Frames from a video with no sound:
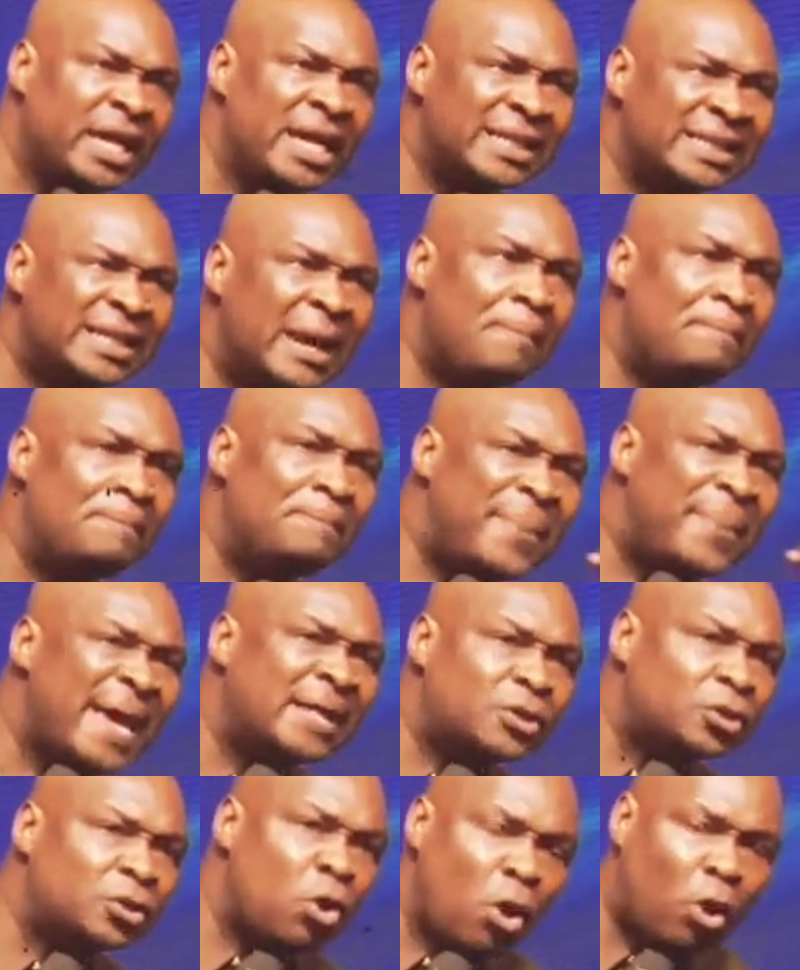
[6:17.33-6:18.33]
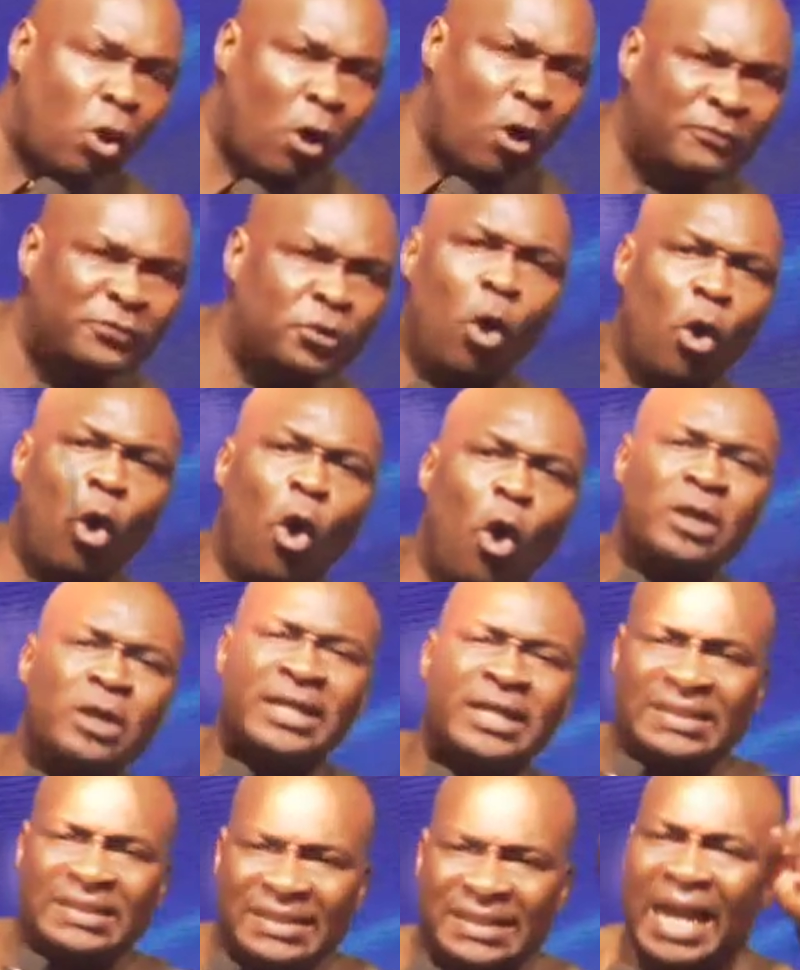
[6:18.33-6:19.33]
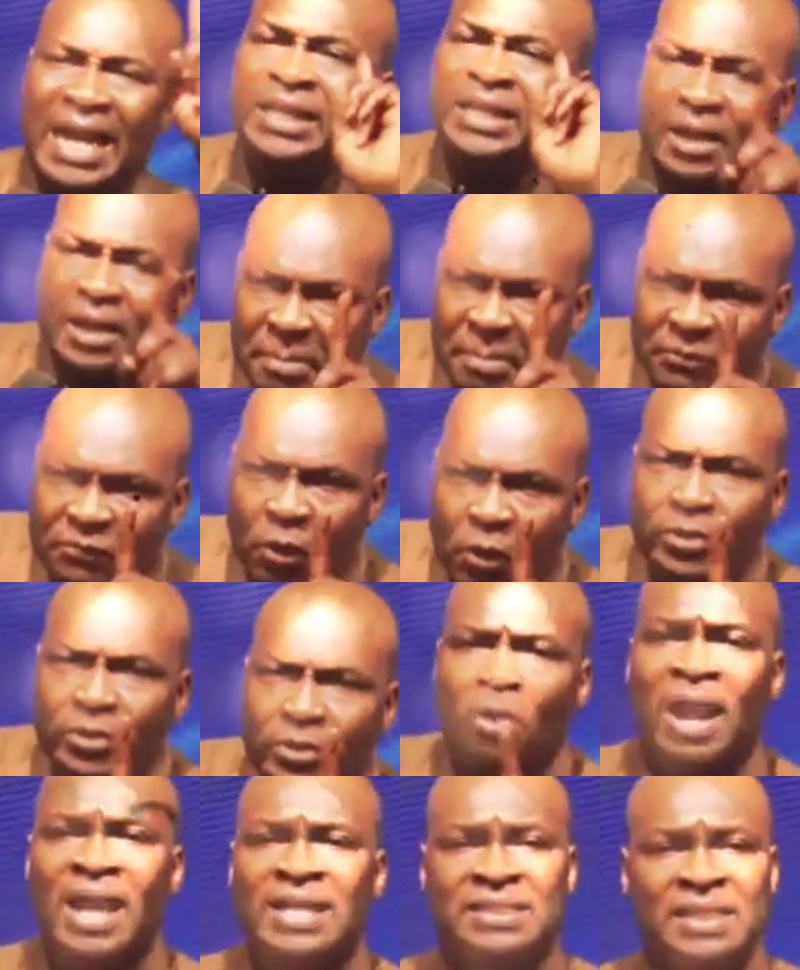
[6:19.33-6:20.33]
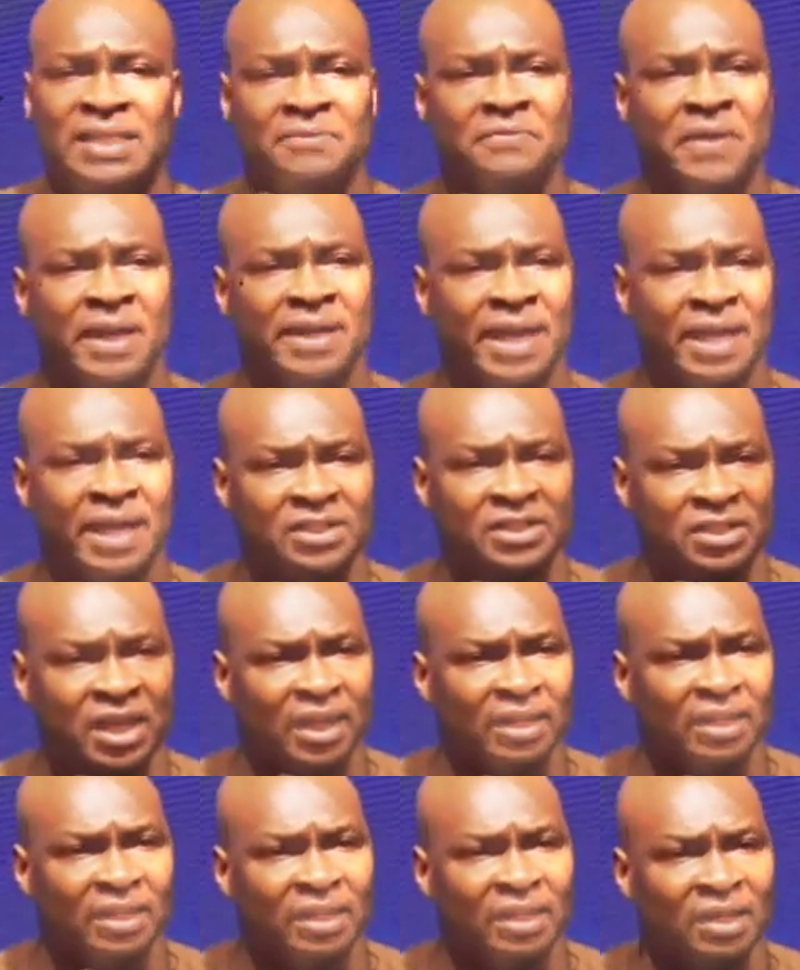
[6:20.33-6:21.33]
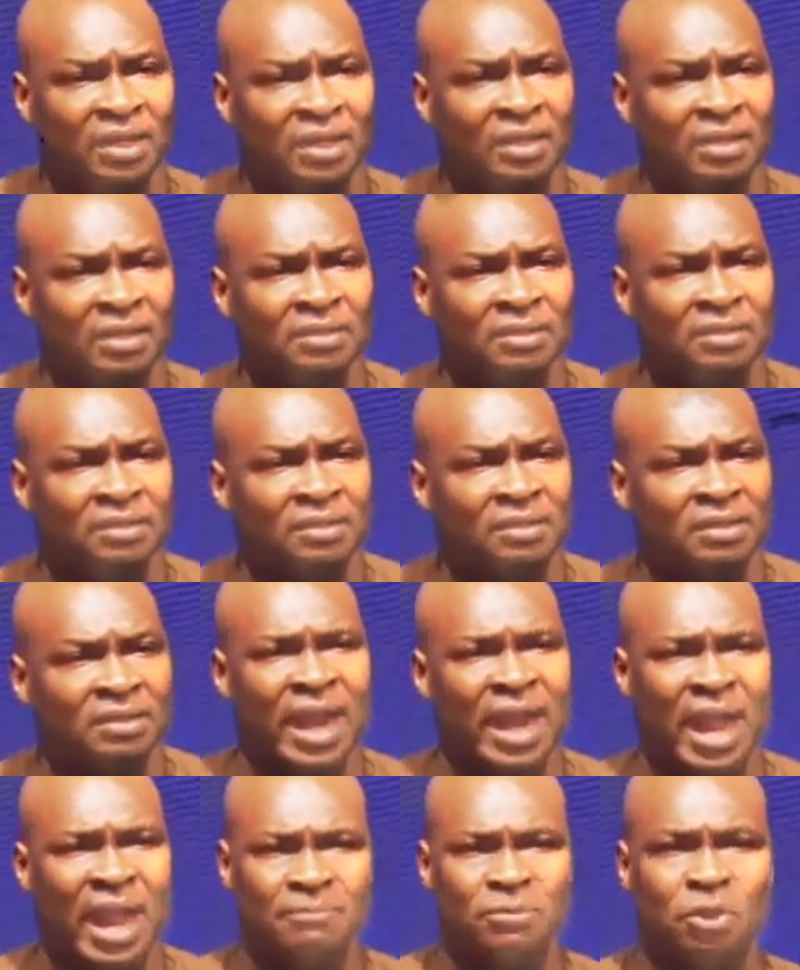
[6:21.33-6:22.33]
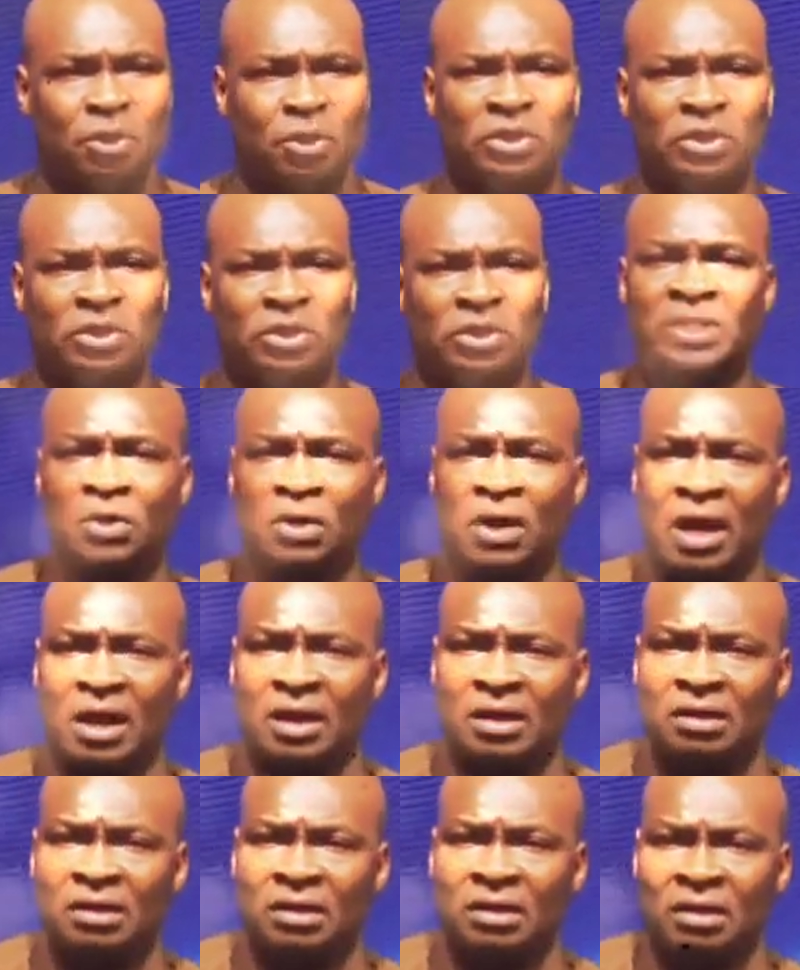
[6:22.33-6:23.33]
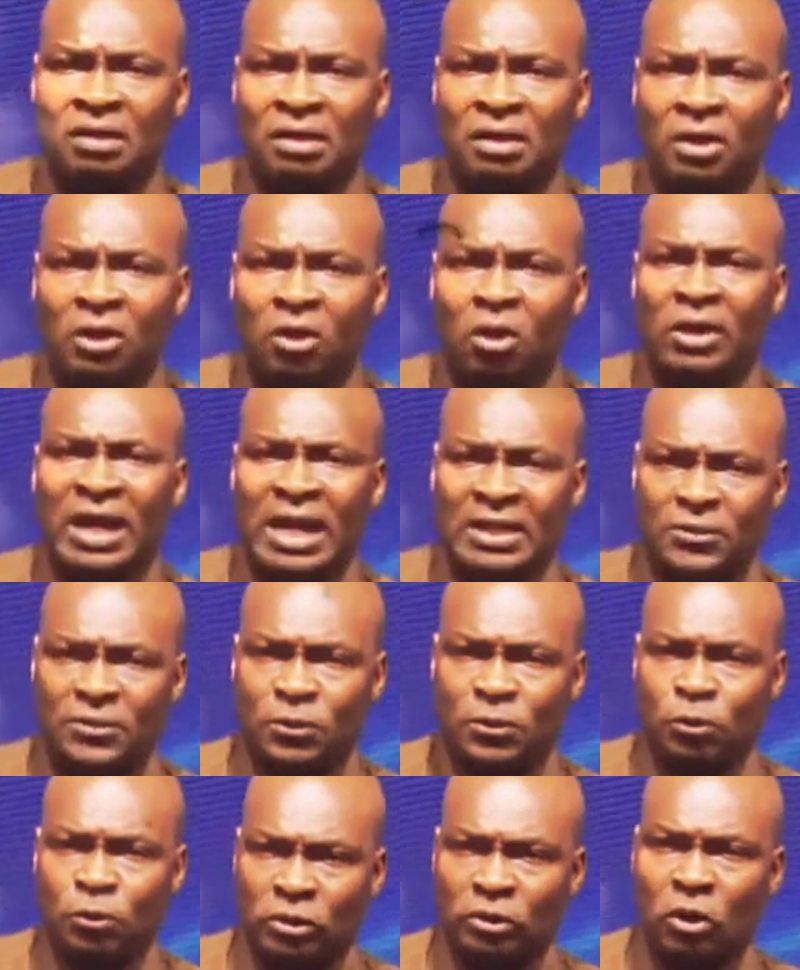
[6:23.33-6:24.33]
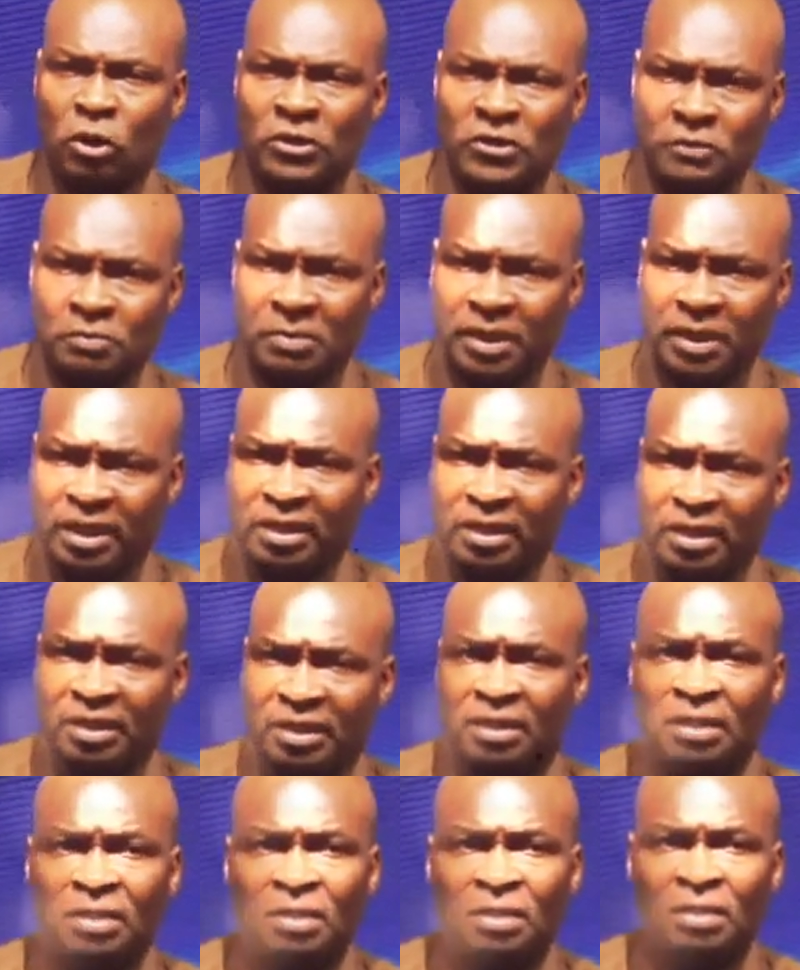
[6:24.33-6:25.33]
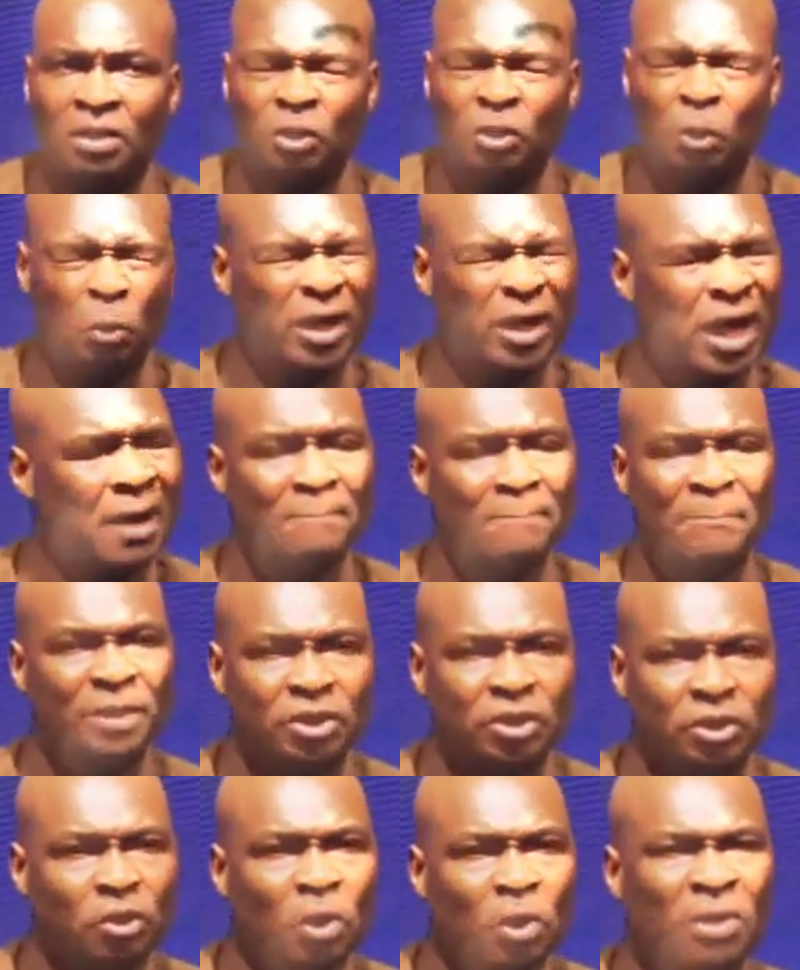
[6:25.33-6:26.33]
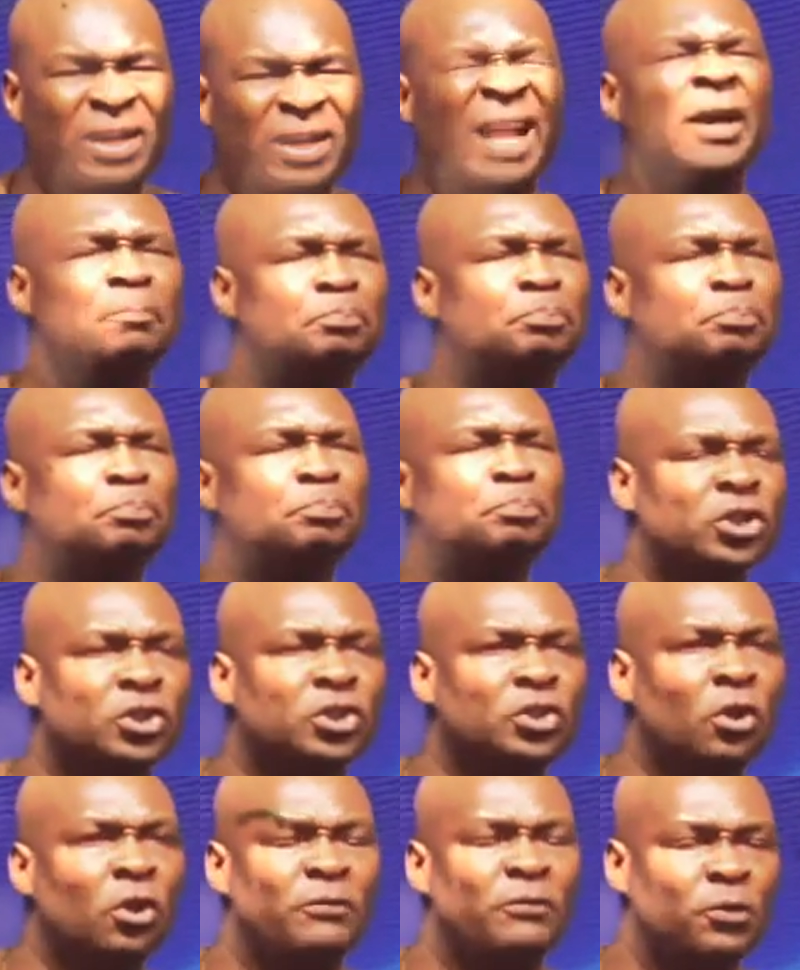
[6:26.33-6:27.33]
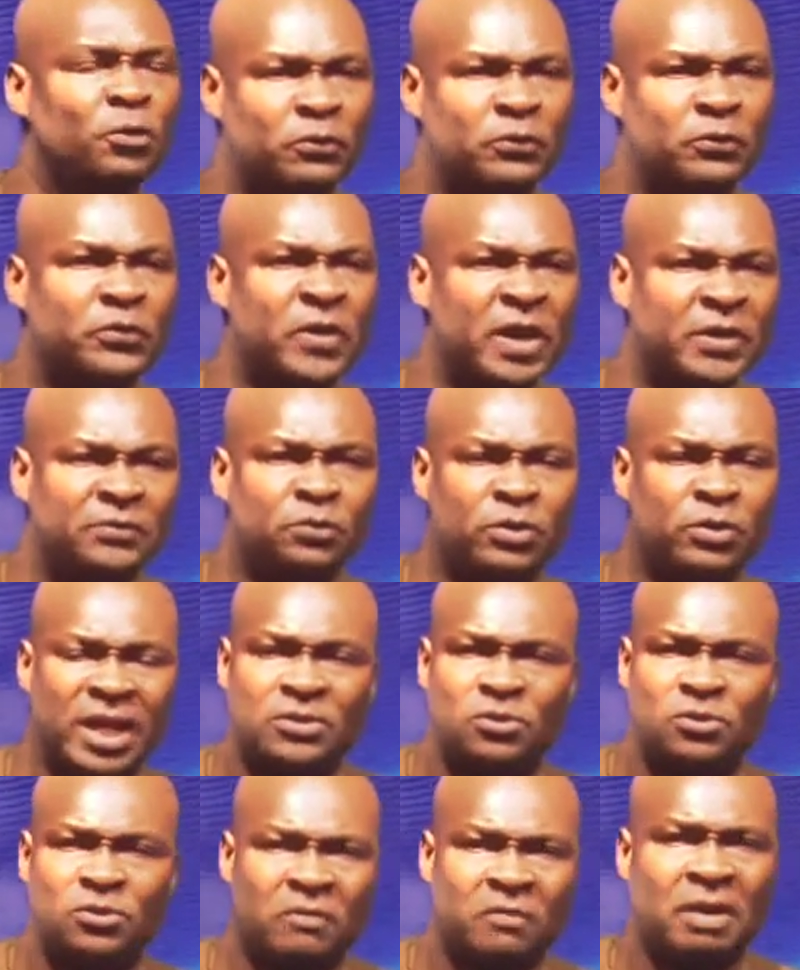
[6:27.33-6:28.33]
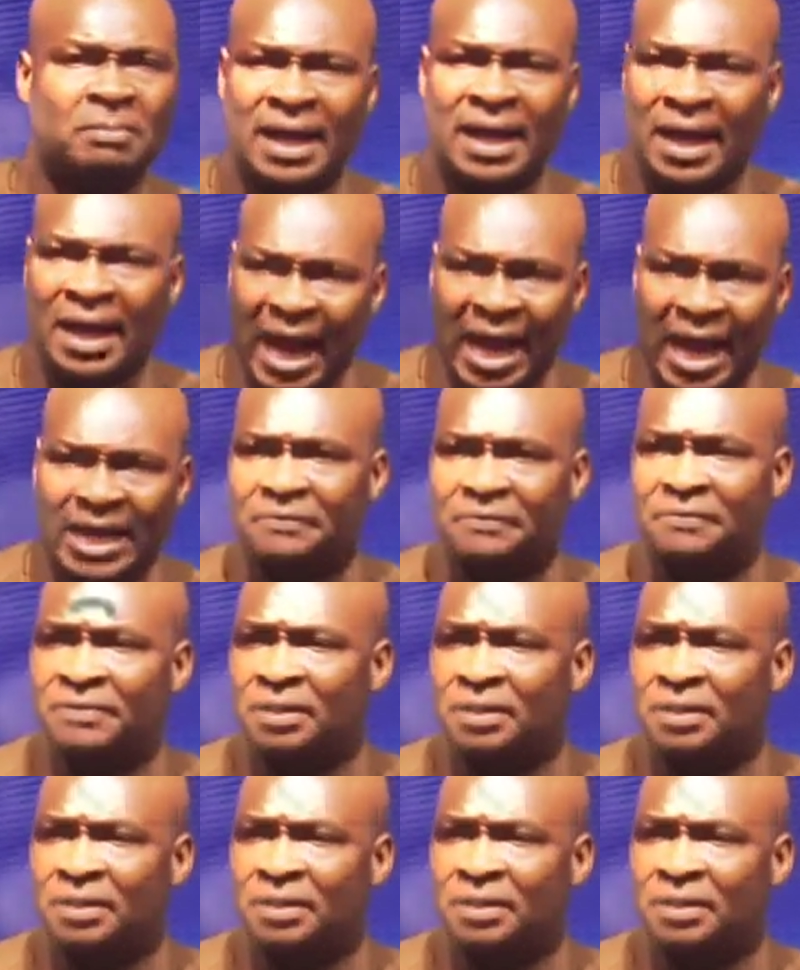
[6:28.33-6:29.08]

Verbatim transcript: the bedrock of your understanding before you rise in financially that I am your treasurer Lord, as you trust me, you can be sure that a portion of your faithfulness over my life